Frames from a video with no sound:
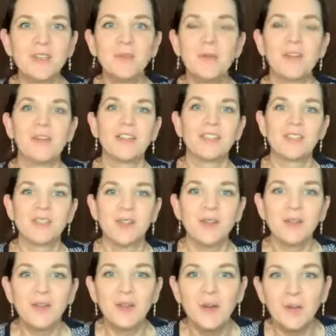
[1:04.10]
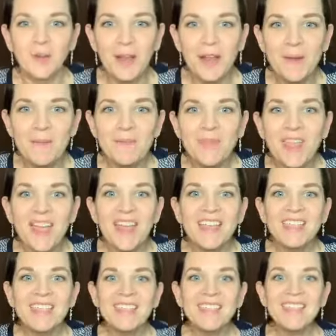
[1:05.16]
did one not too long ago, right?
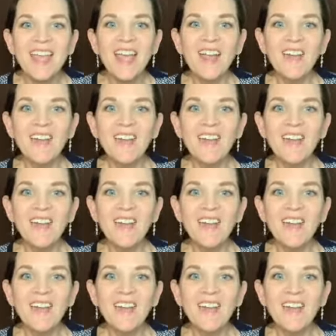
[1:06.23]
Sarah!